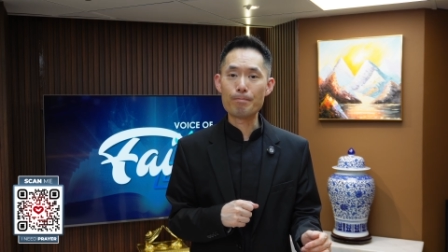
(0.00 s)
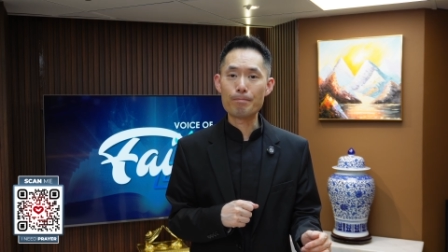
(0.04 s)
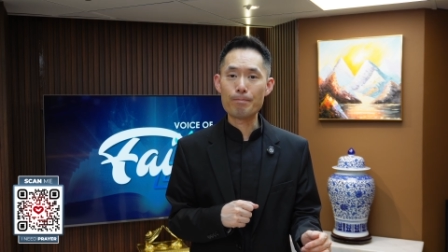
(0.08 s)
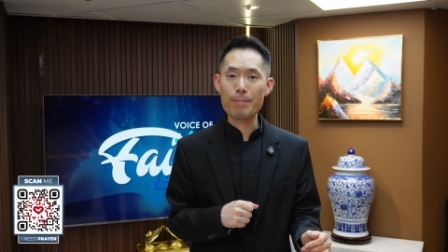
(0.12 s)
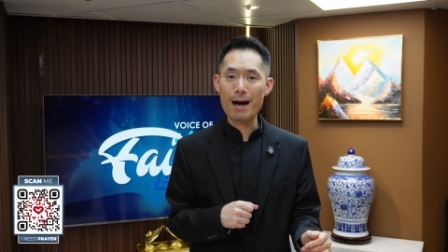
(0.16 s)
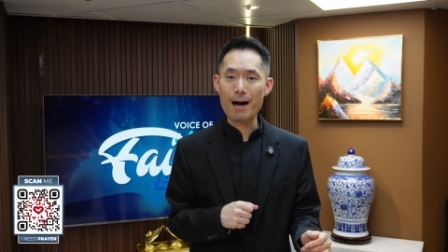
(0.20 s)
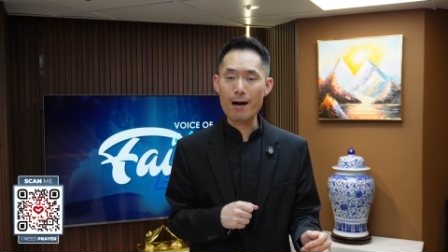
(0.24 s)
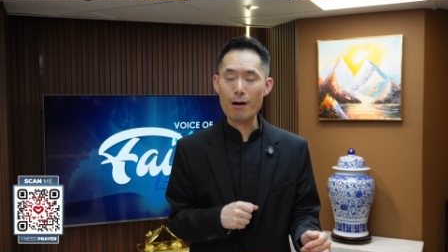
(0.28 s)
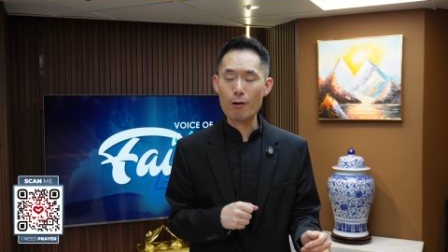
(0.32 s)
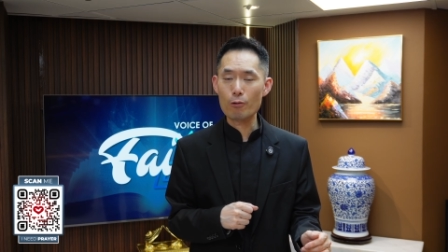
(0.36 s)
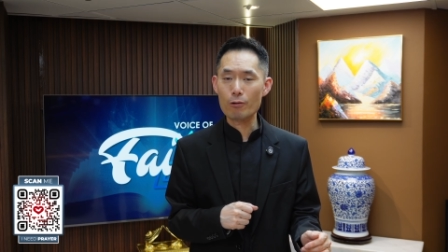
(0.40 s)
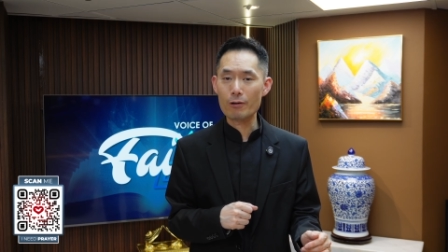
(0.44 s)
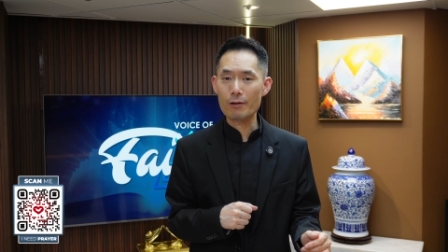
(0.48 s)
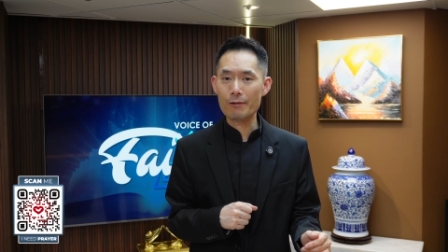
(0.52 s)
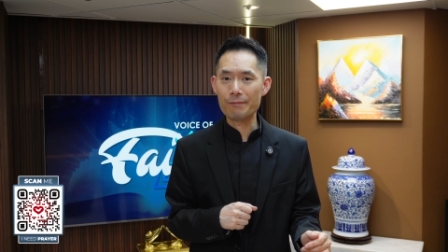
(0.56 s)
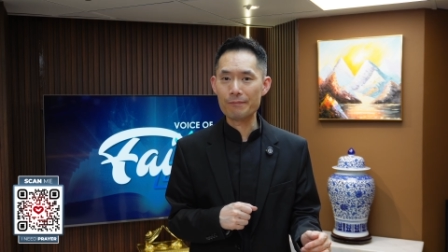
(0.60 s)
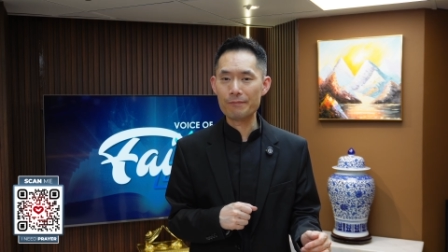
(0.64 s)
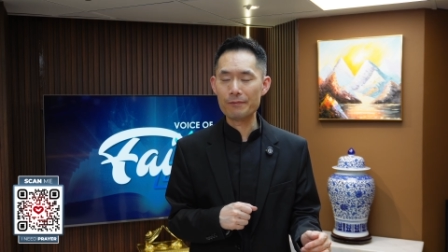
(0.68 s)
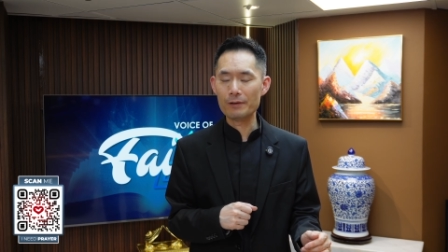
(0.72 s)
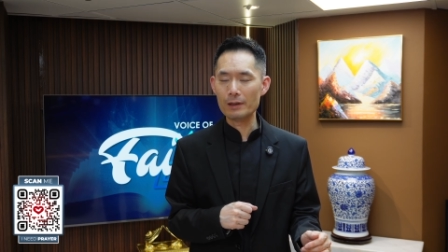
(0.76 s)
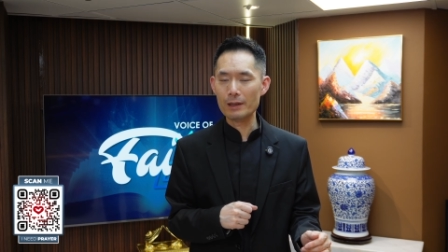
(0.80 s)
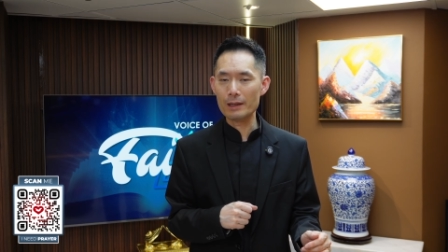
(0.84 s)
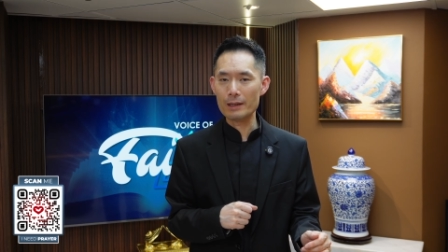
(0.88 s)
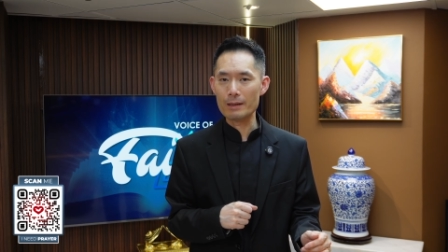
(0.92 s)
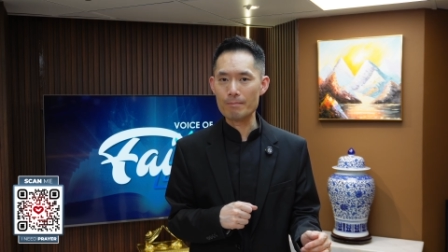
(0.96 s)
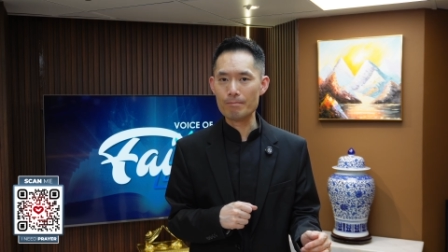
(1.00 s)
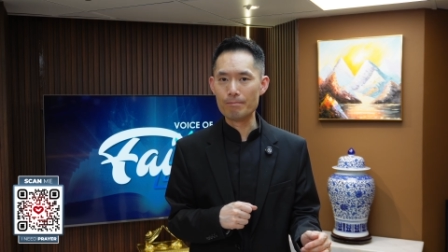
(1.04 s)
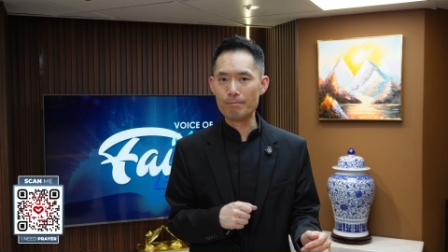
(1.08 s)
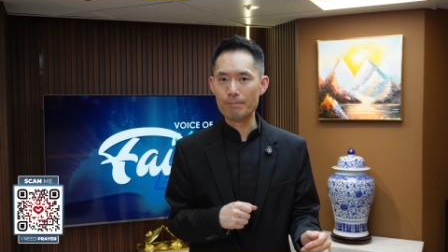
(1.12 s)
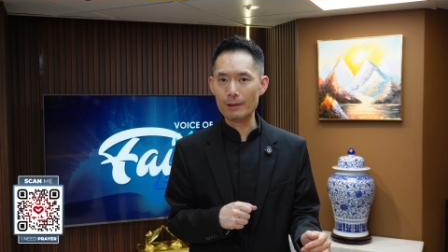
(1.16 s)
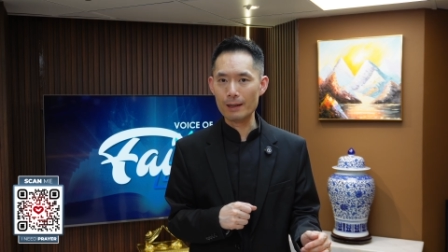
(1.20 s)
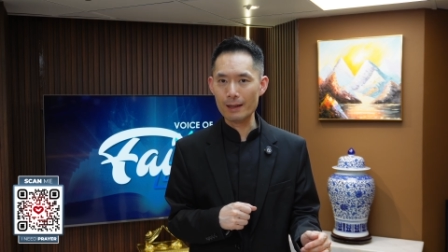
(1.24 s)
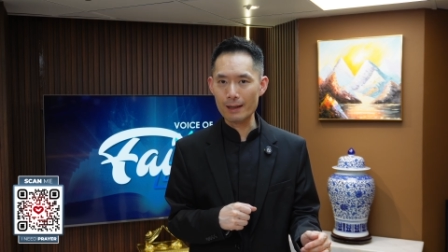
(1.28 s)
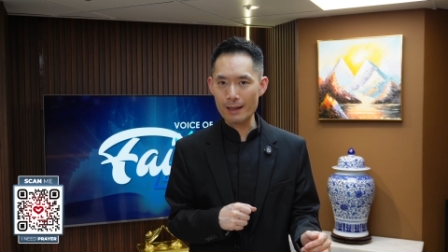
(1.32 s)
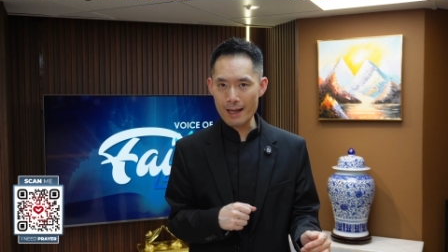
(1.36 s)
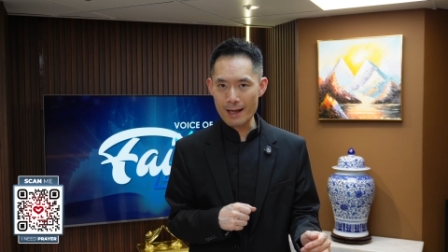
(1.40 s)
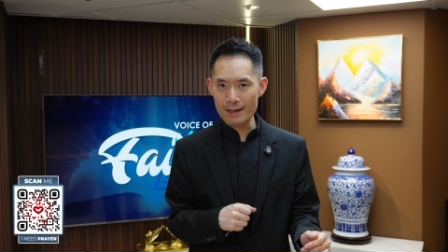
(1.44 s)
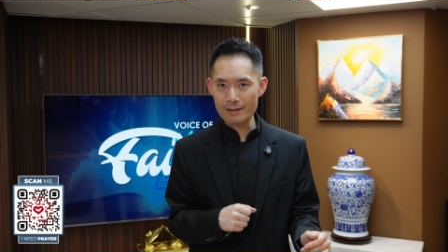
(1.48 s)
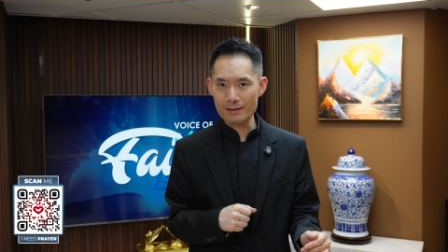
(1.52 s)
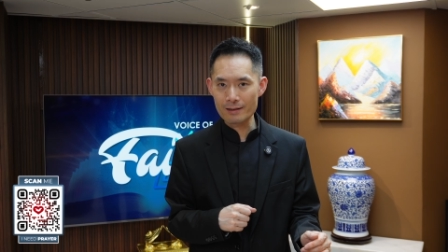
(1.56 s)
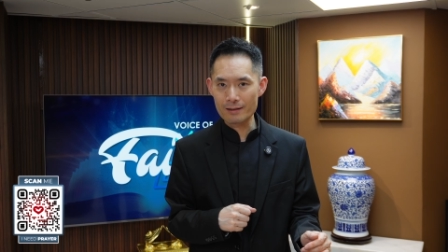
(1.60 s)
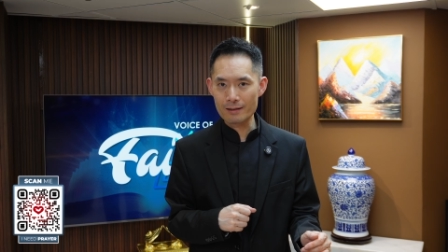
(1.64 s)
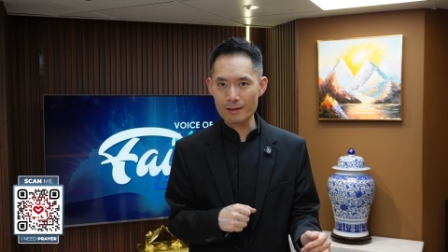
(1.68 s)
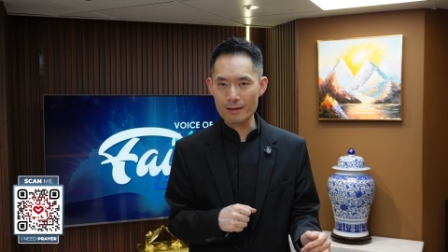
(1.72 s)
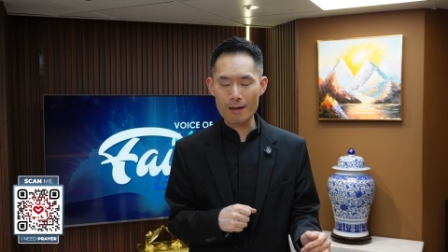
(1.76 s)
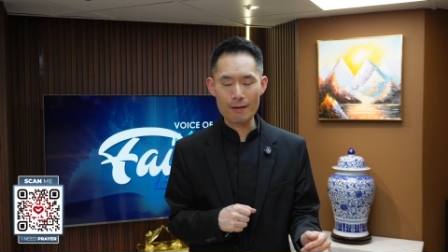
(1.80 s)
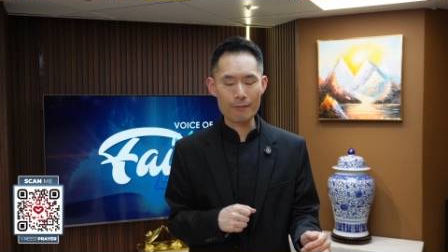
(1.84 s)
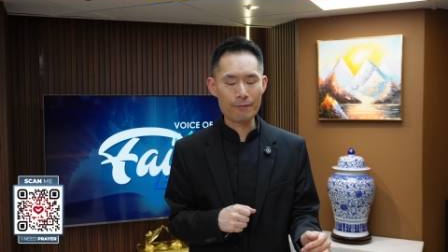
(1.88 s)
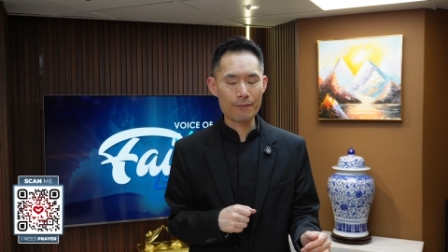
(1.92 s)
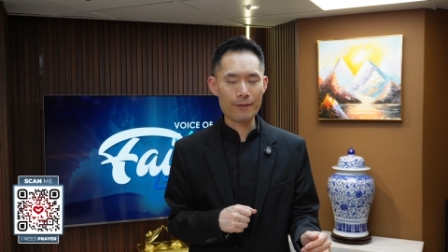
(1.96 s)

powerfully blessed.